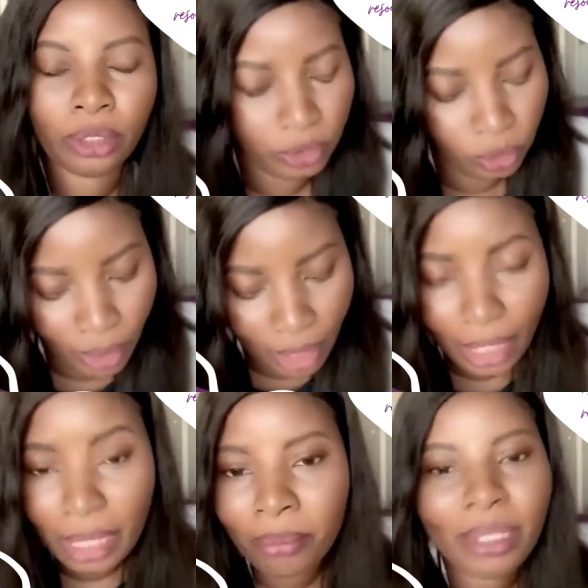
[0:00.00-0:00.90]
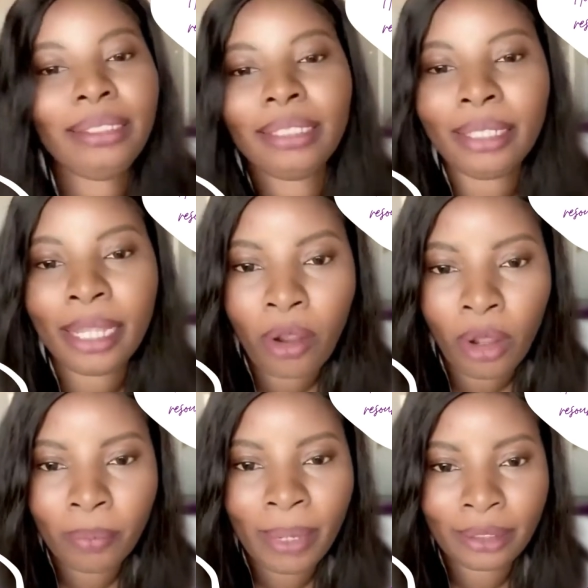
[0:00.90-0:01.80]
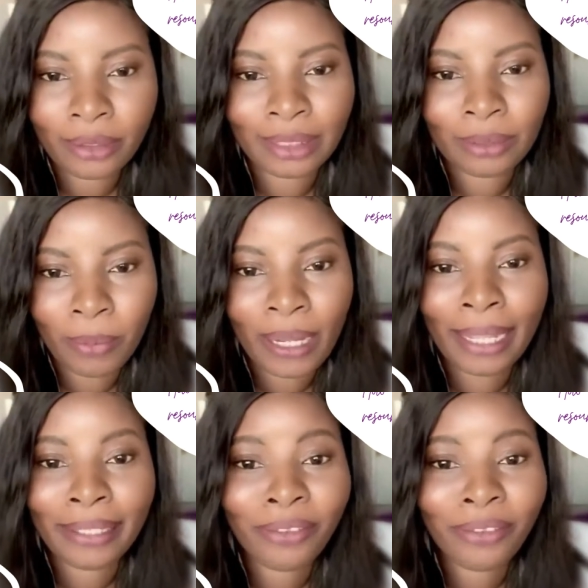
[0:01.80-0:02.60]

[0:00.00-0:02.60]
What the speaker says: So immediately I got back to Dubai.